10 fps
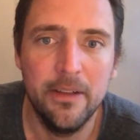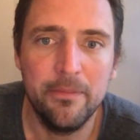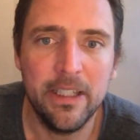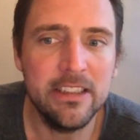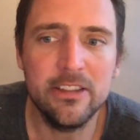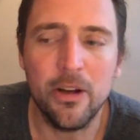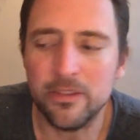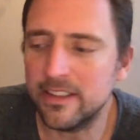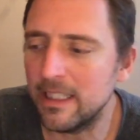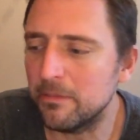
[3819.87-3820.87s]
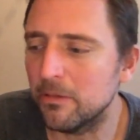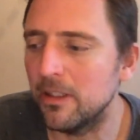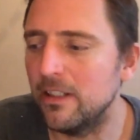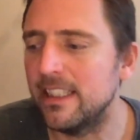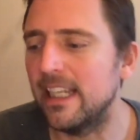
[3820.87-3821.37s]
They just don't seem to
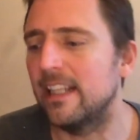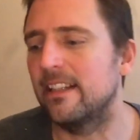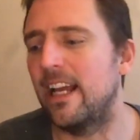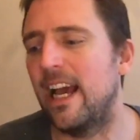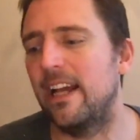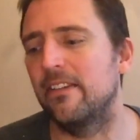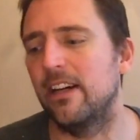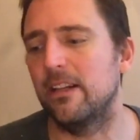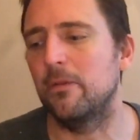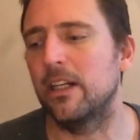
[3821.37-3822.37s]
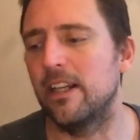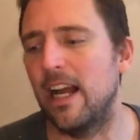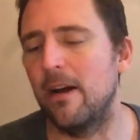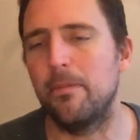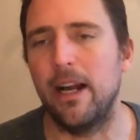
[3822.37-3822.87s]
really get that like weirded
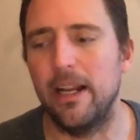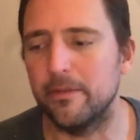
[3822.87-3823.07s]
out by it.